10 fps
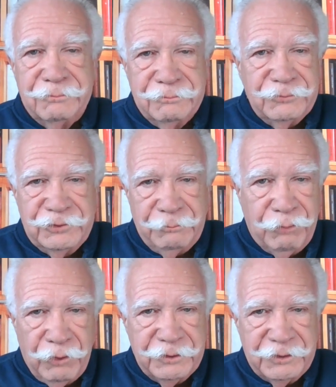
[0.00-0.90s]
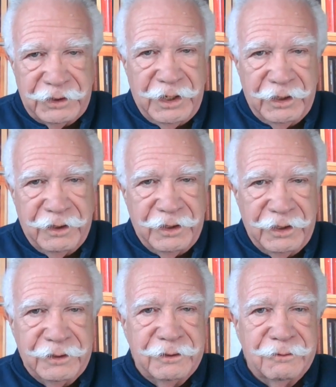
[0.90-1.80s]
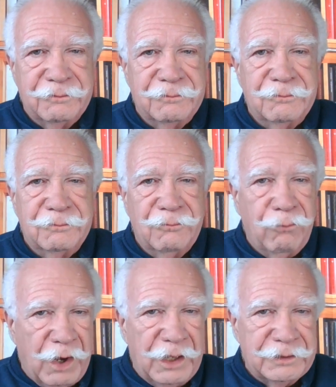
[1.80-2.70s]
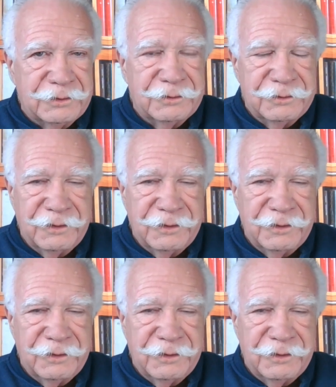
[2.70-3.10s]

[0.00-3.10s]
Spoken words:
support the candidate and want